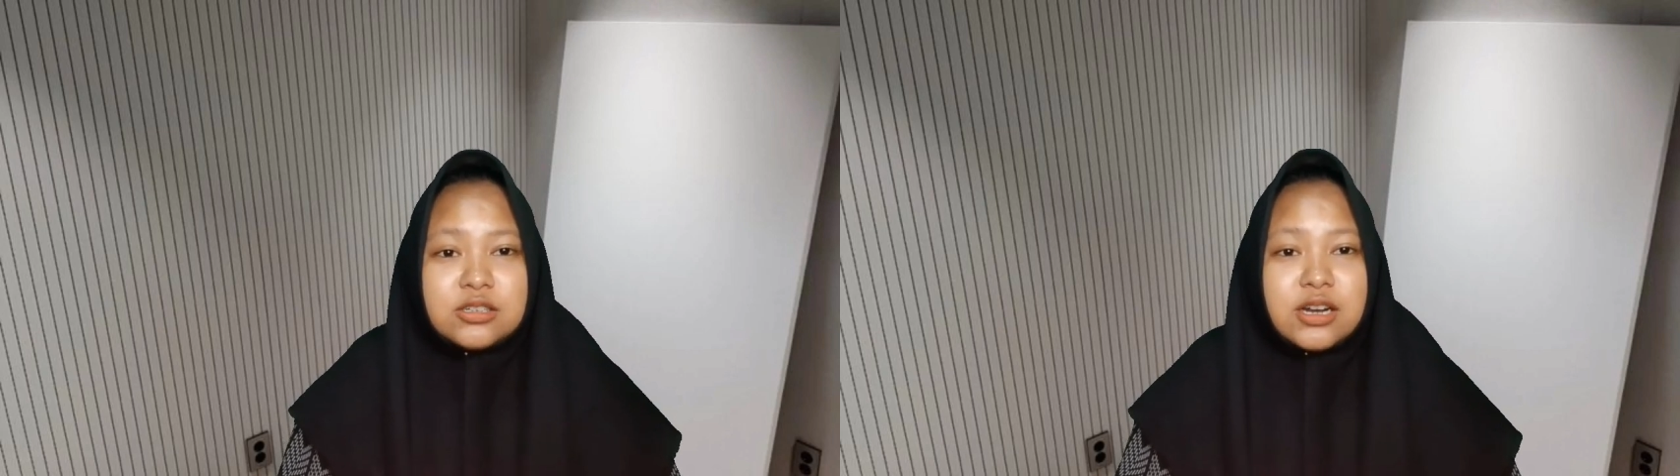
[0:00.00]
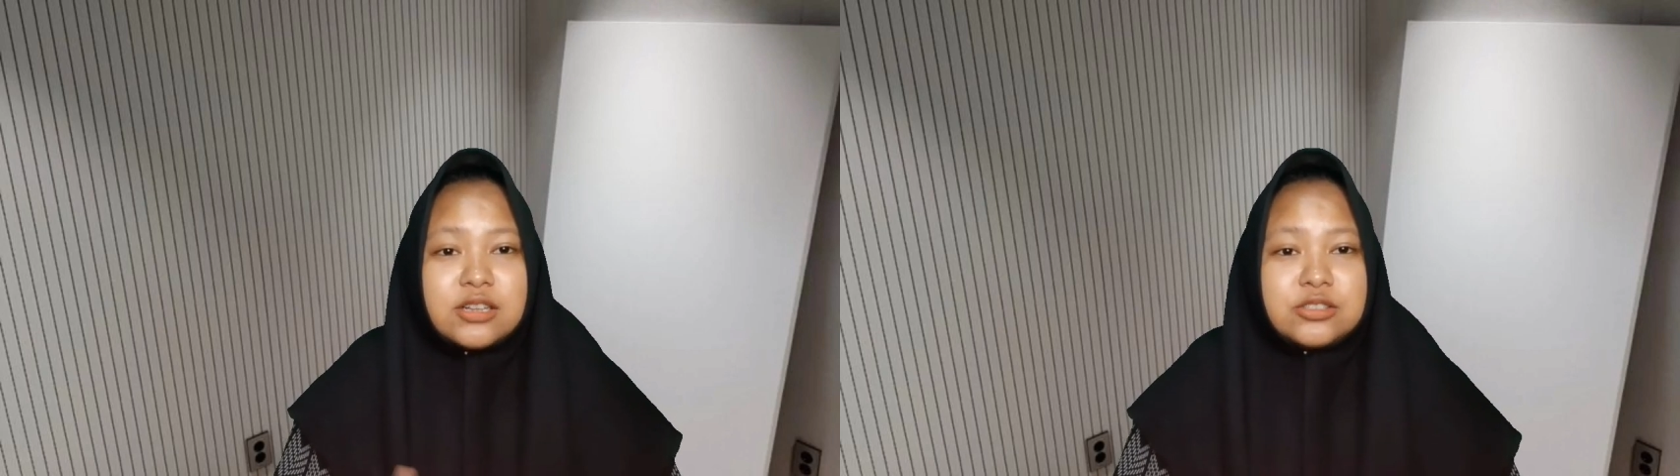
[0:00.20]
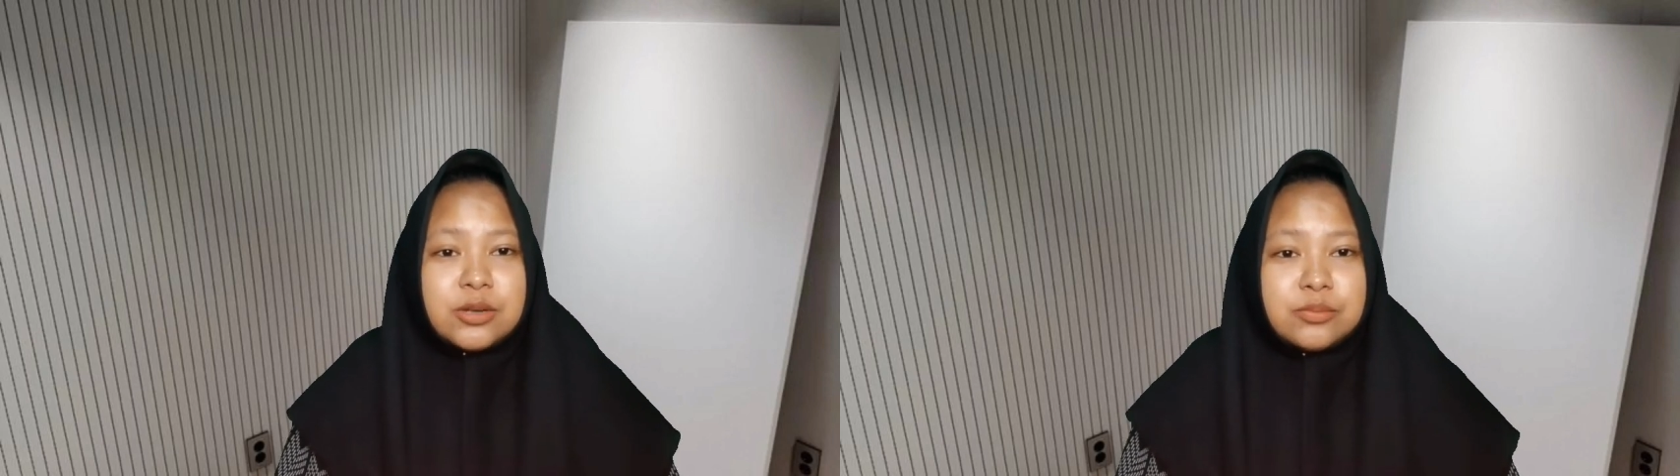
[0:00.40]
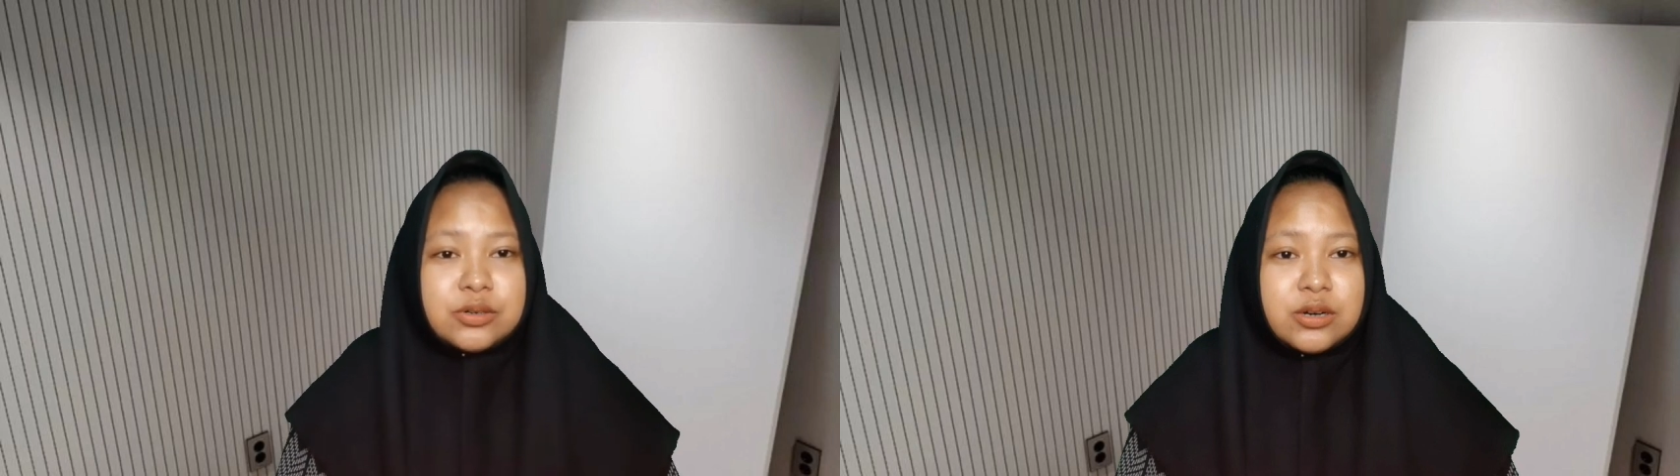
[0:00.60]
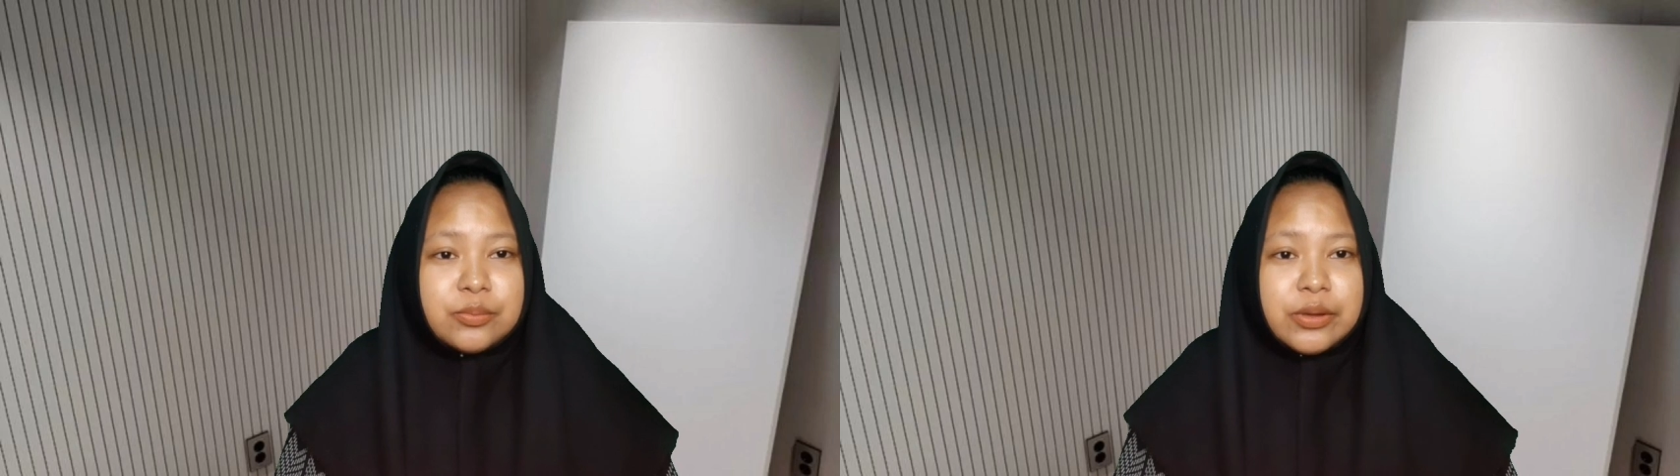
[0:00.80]
and
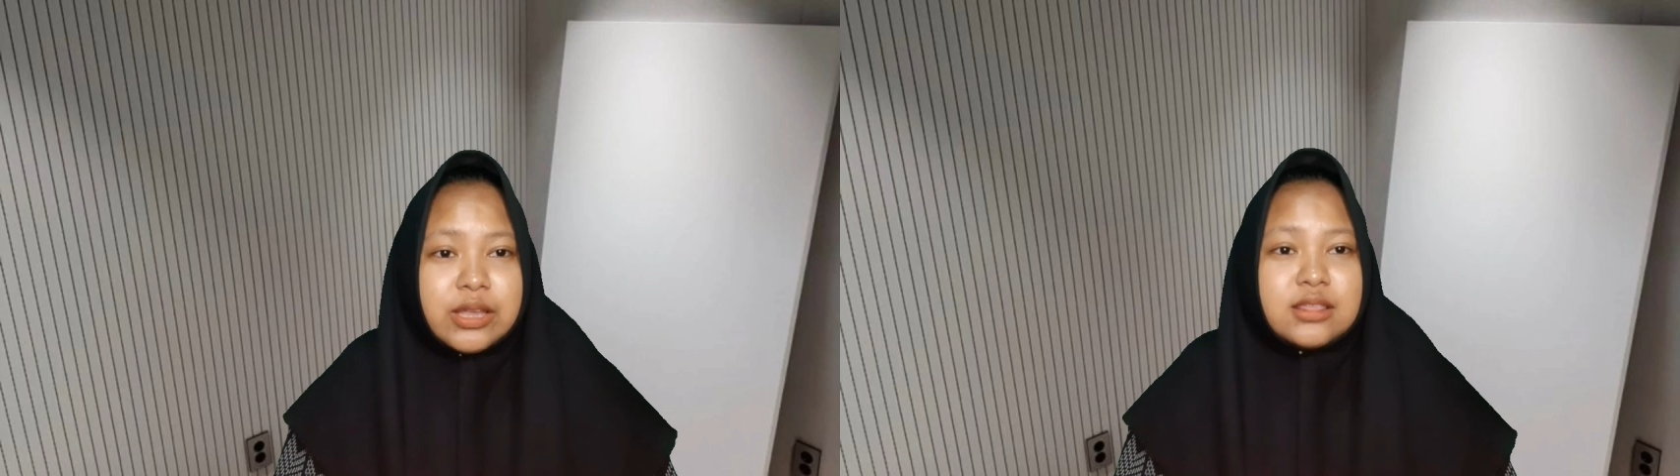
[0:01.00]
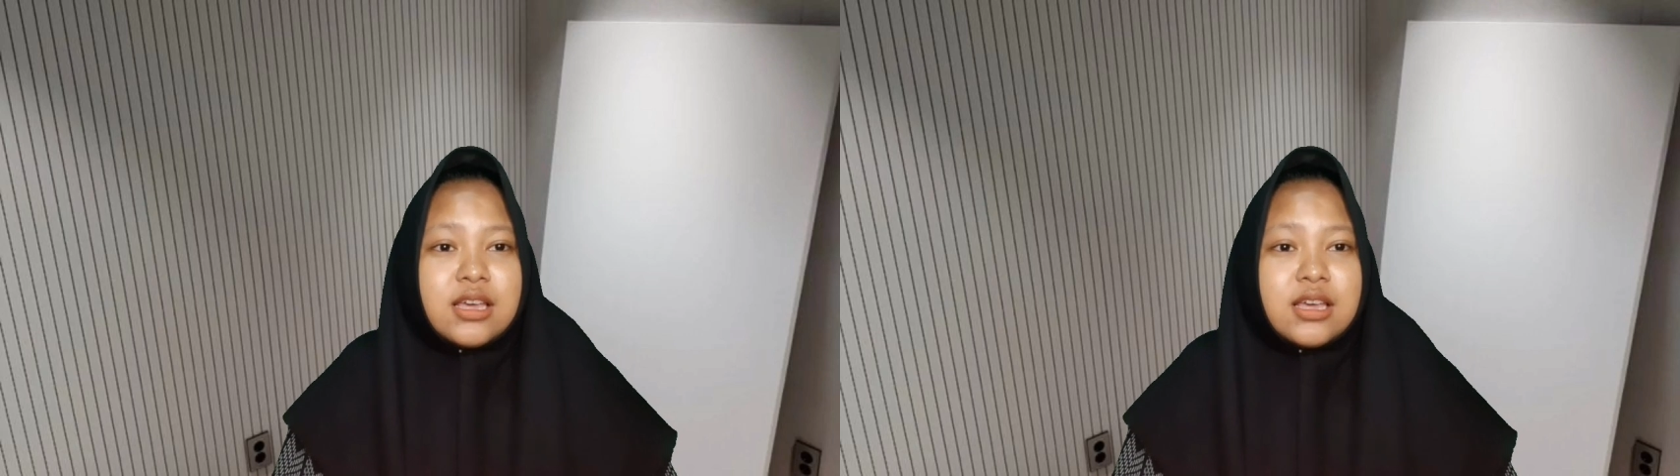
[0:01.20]
tempera paint.